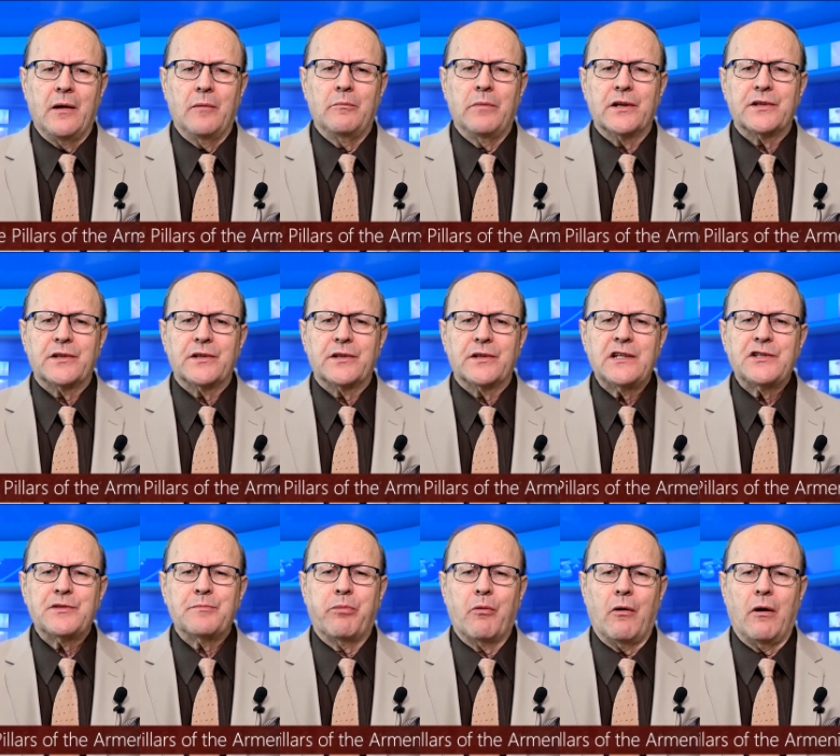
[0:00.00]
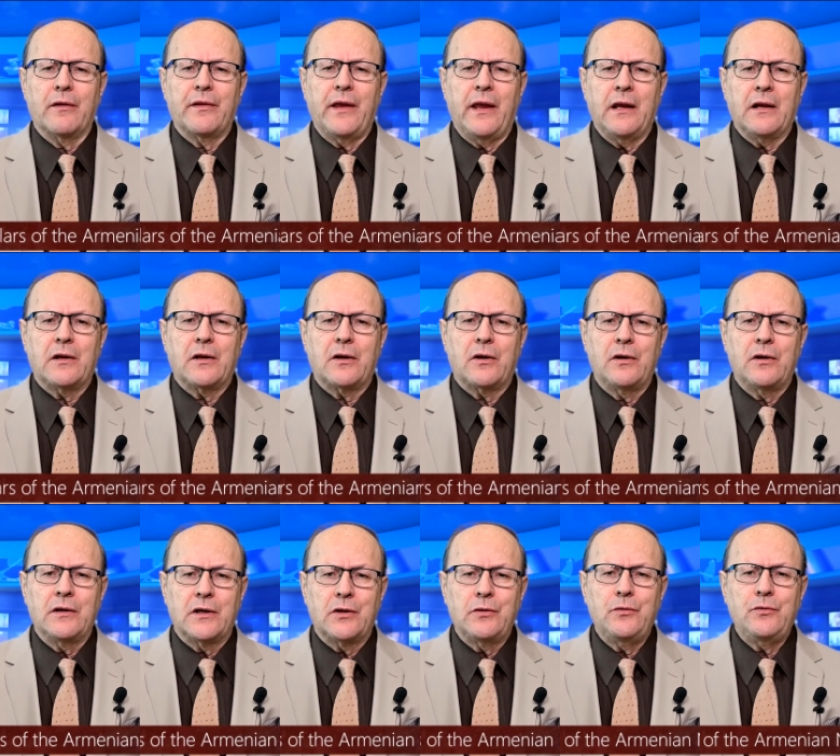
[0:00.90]
But such broad
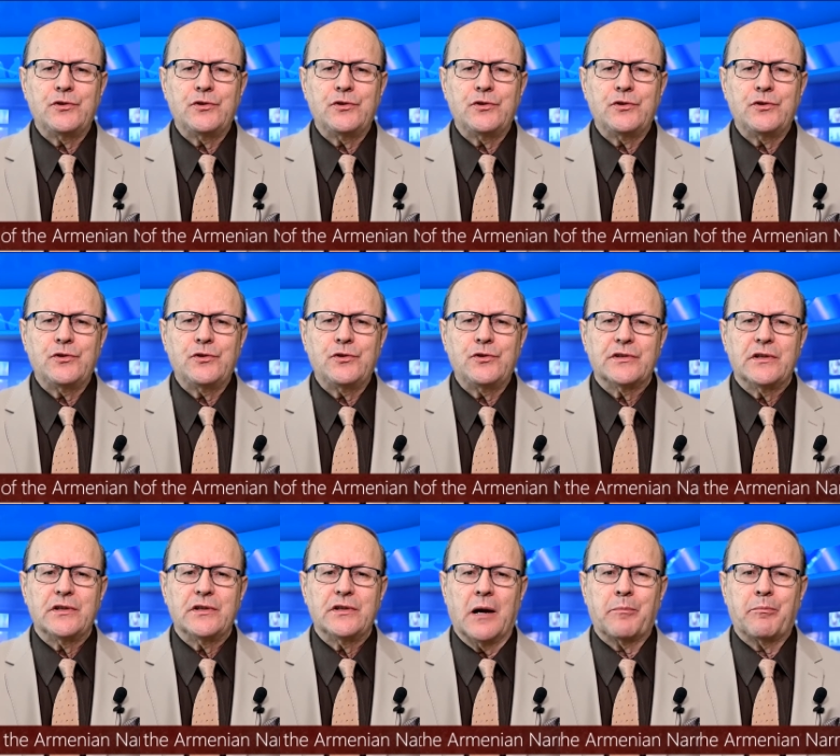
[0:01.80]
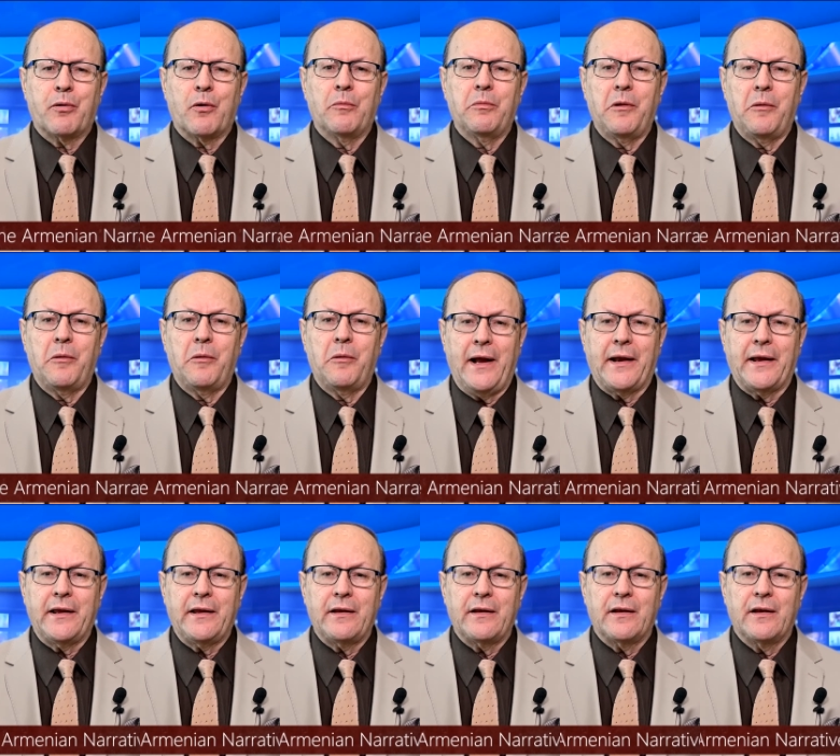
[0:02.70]
conclusions are
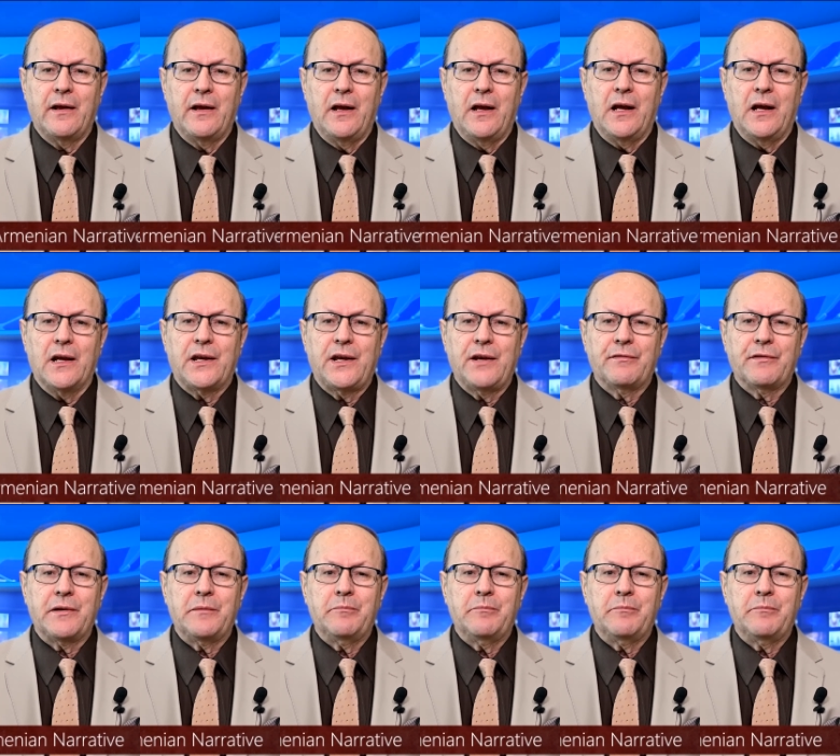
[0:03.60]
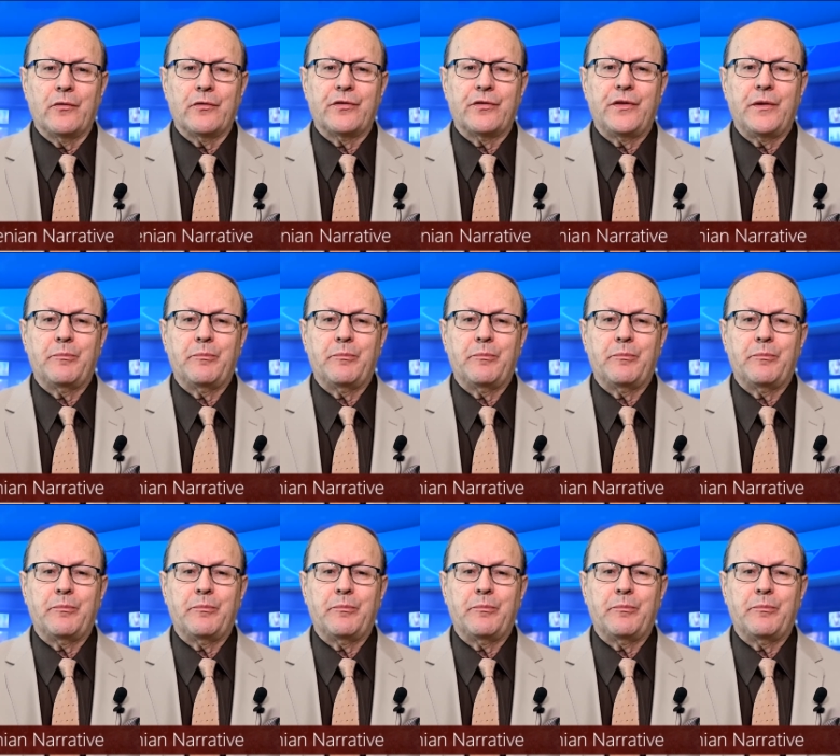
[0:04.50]
problematic given both the